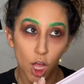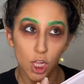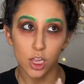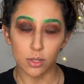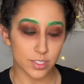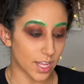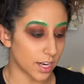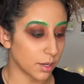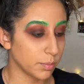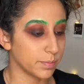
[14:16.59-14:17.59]
Close that
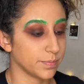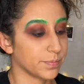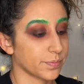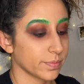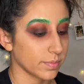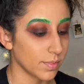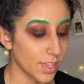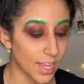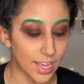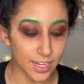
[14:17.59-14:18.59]
up.
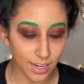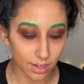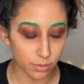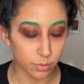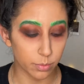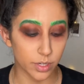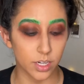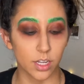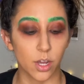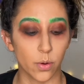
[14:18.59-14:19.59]
And now we're
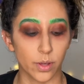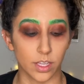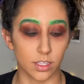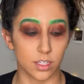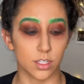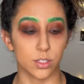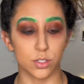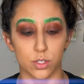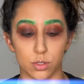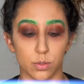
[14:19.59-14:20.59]
gonna go
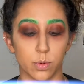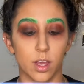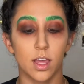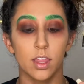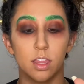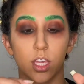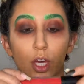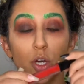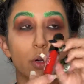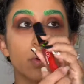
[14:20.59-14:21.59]
into the
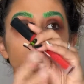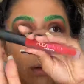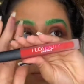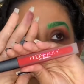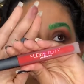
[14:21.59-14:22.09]
Huda